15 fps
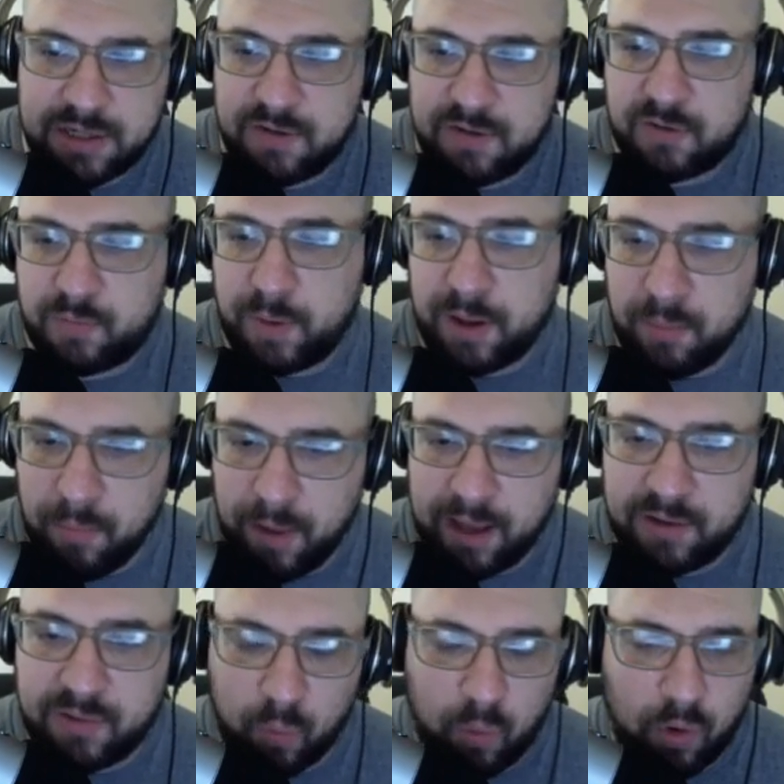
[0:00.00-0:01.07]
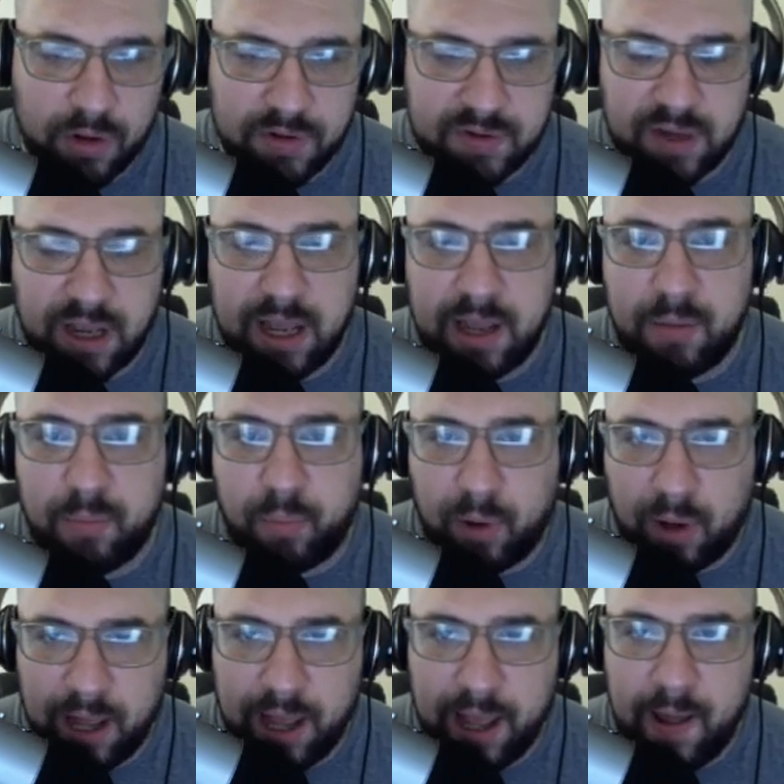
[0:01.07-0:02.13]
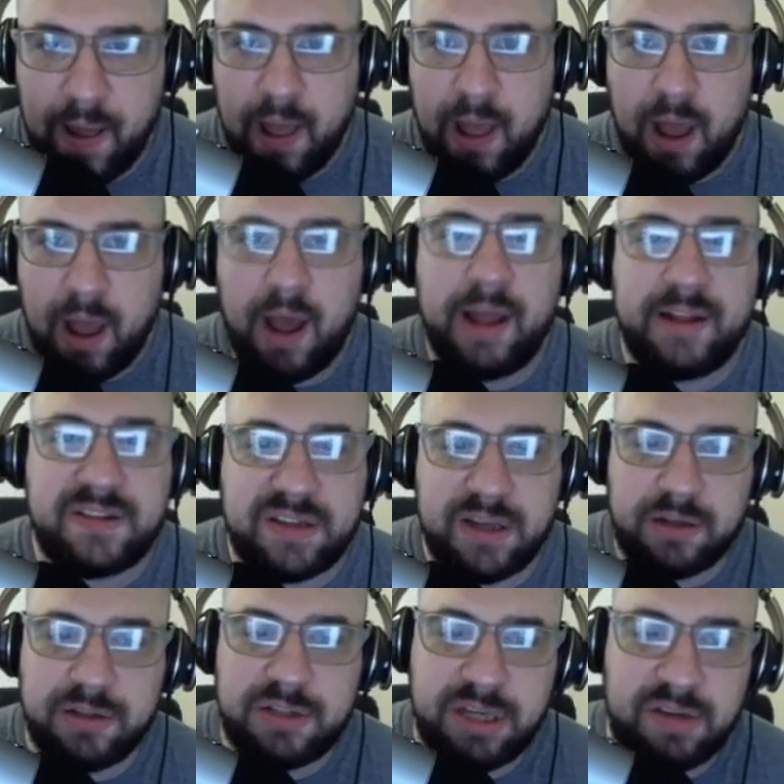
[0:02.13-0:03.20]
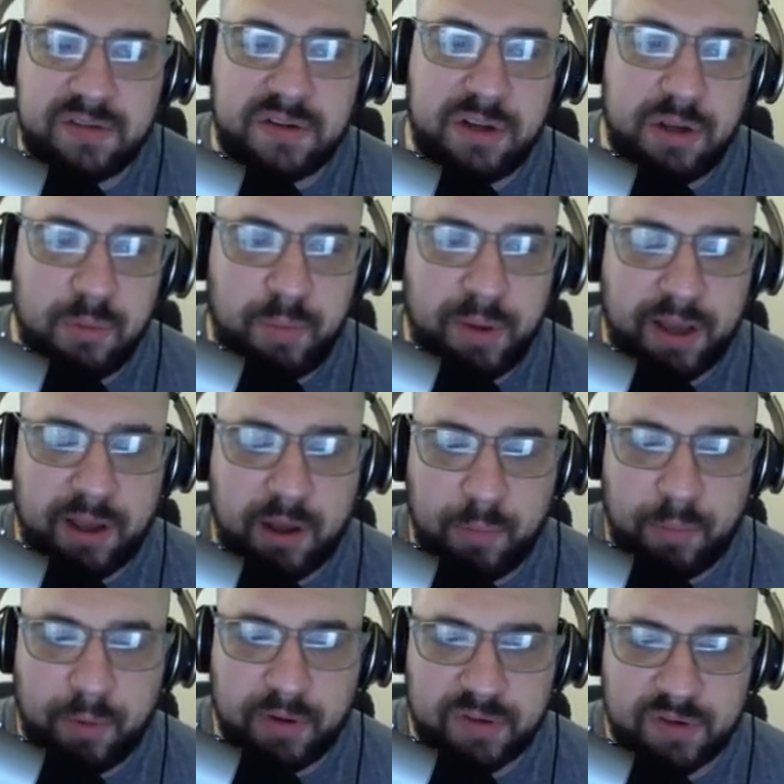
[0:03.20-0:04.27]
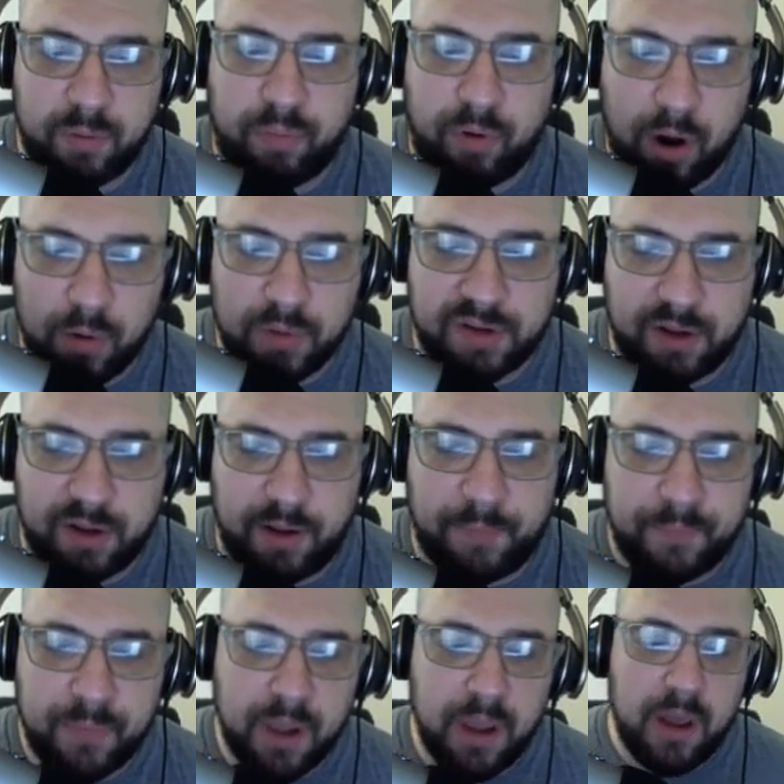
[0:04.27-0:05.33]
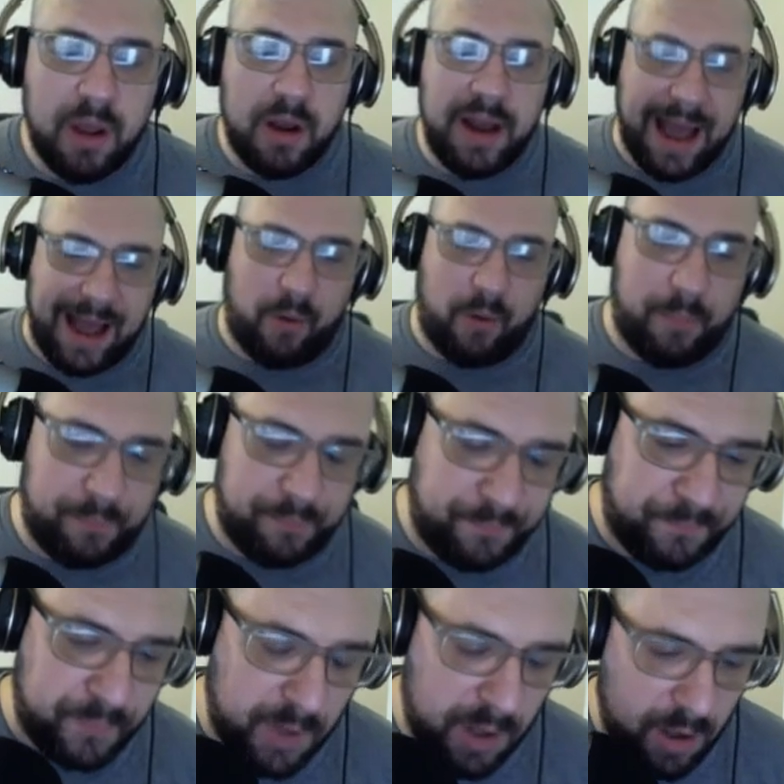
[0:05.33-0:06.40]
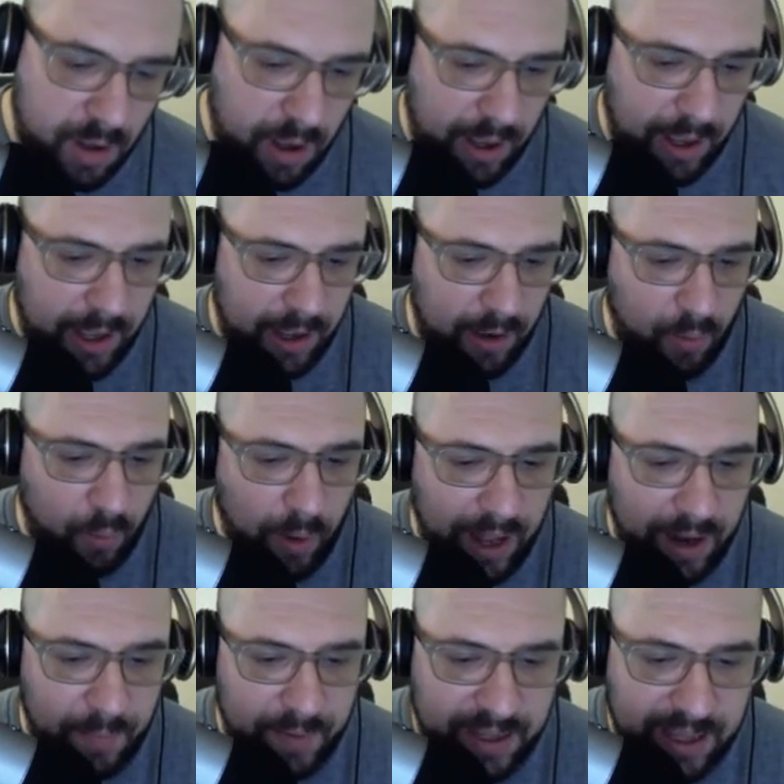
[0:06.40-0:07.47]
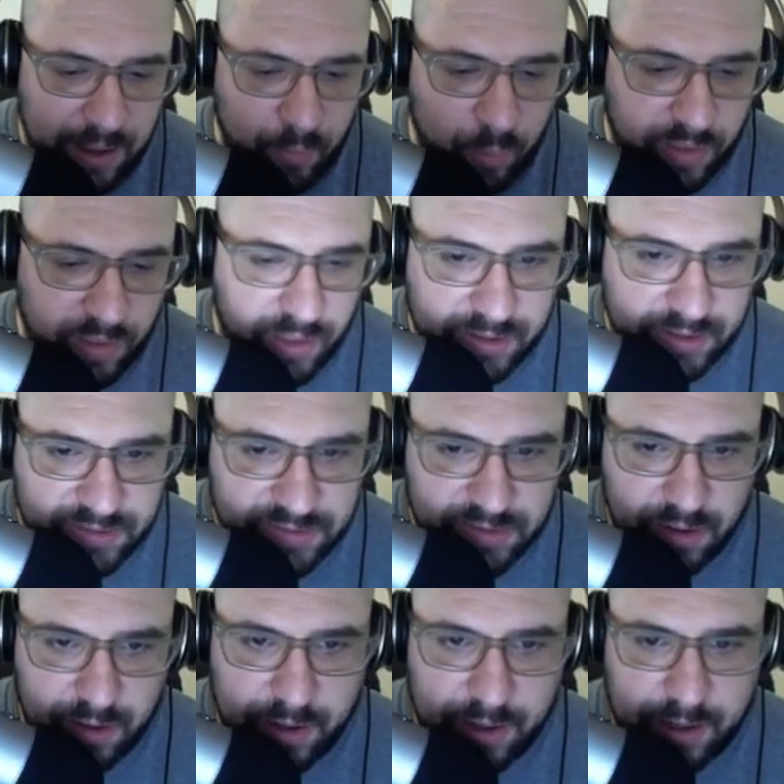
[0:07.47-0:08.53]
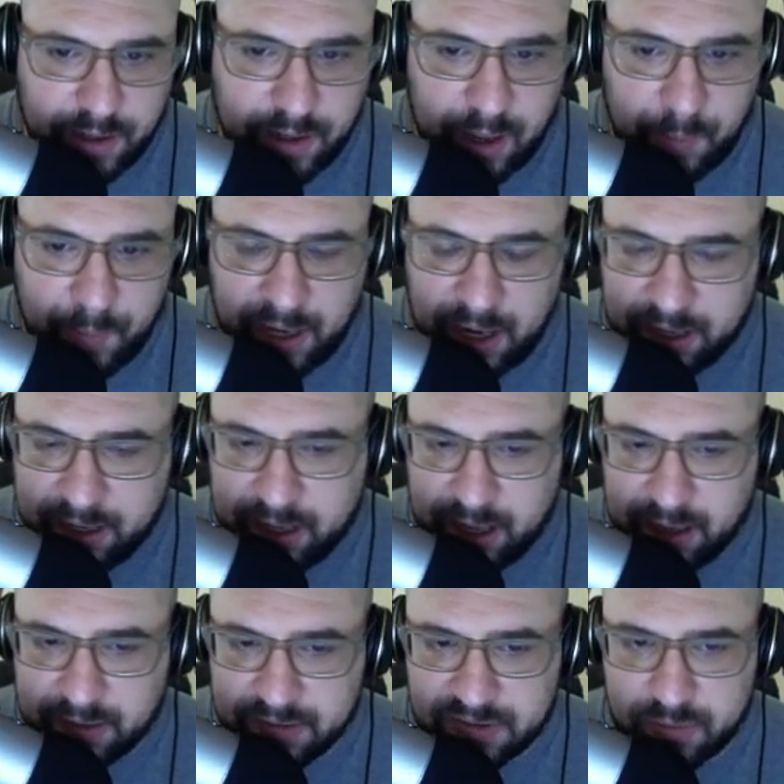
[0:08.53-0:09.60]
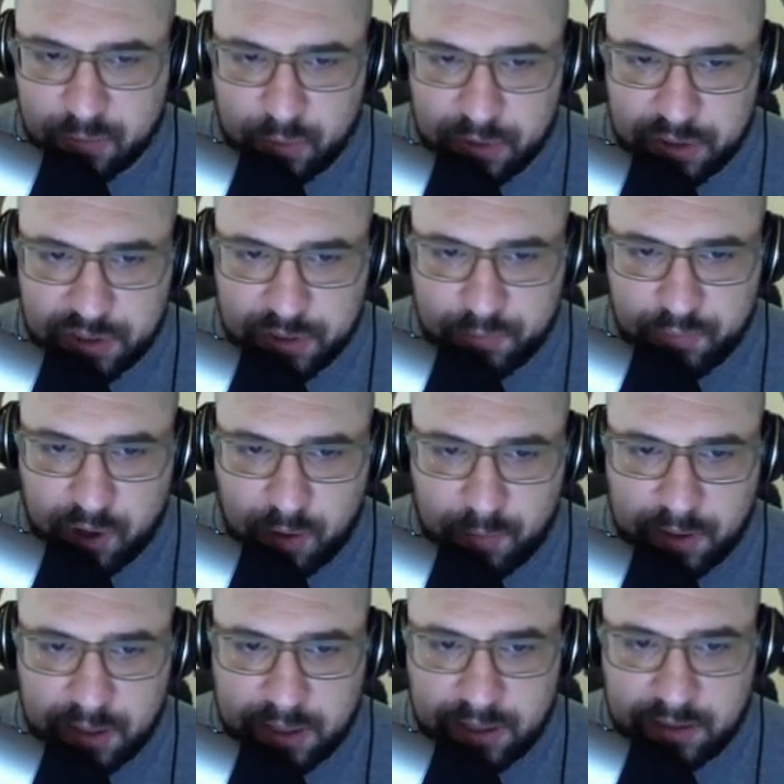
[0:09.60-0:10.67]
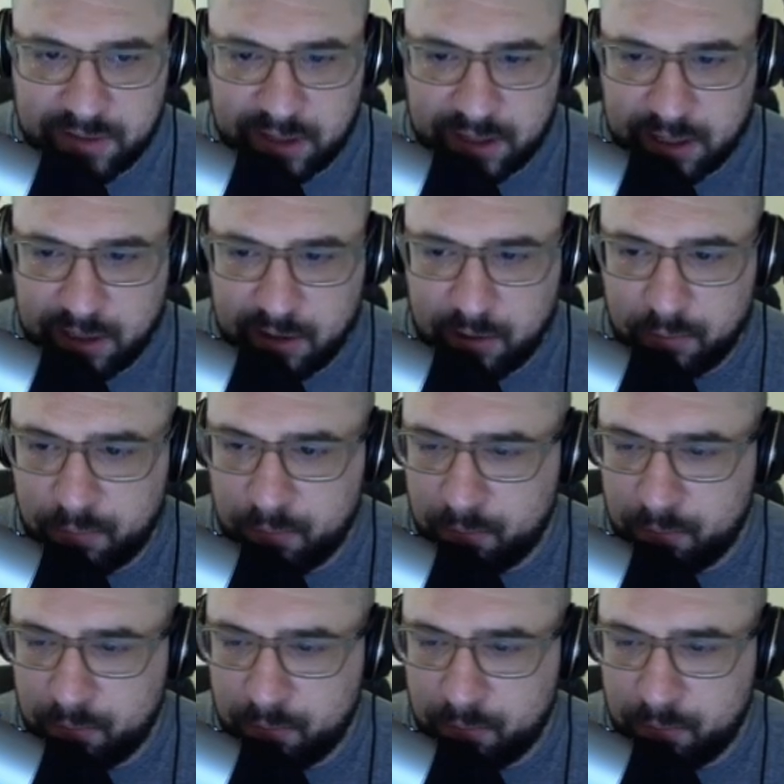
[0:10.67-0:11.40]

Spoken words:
and so I thought maybe I could weigh in. I'm probably not going to help the situation, but I thought I would give my two sense because I was there